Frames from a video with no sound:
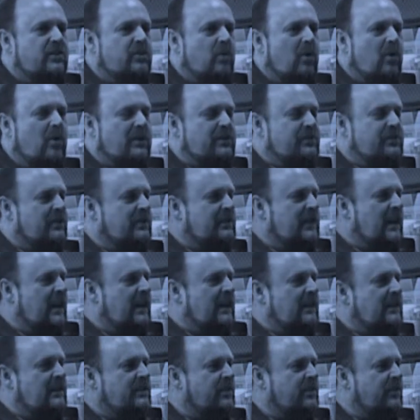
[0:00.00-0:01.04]
twice a
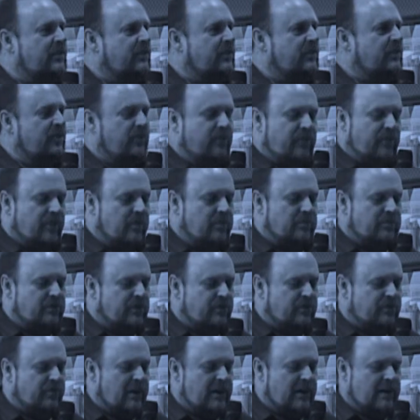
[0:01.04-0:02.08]
day for them to
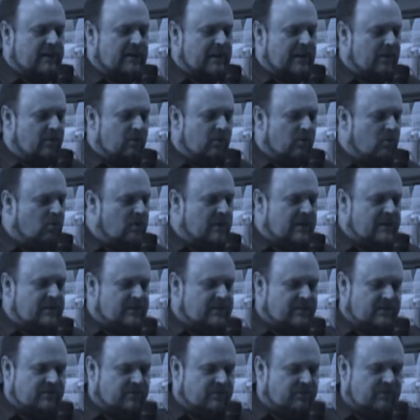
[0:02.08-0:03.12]
drink. They were all
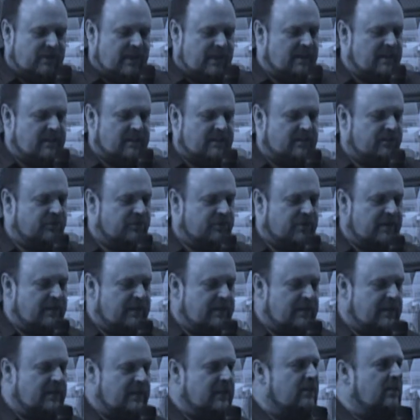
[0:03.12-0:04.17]
eating and
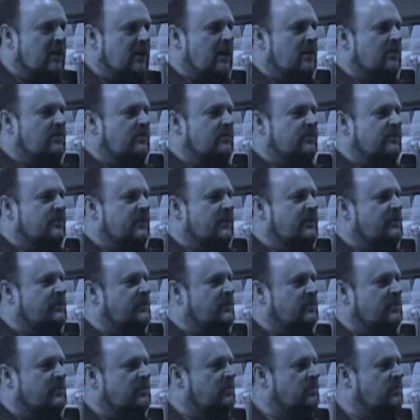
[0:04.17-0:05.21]
drinking their own
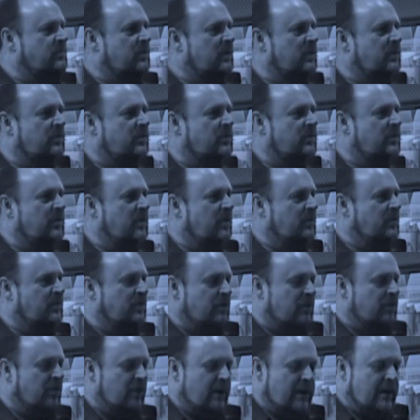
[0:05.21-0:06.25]
feces and
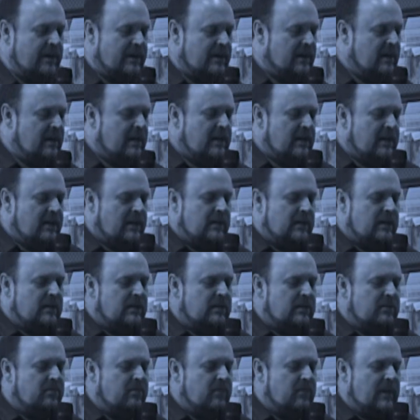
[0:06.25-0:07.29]
urine.
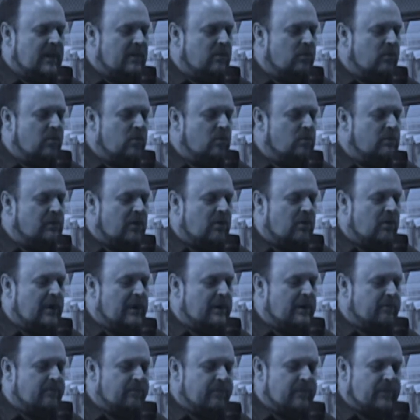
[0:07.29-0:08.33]
They were all
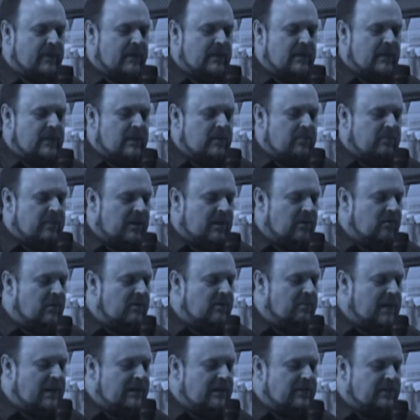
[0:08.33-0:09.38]
dying. But
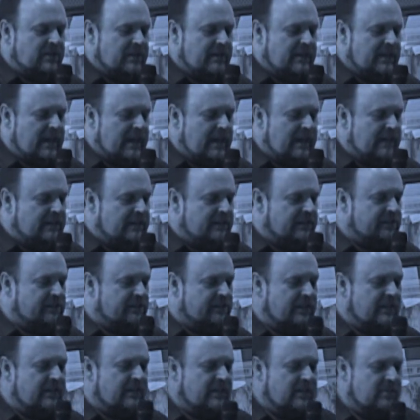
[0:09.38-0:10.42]
we managed to get in to
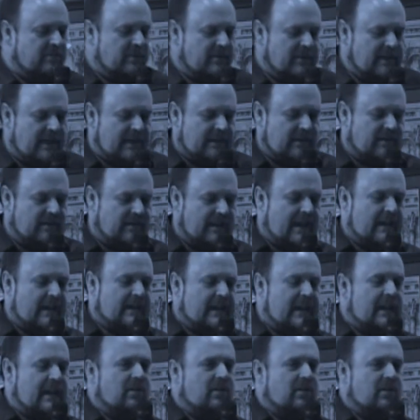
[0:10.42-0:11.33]
see them, and that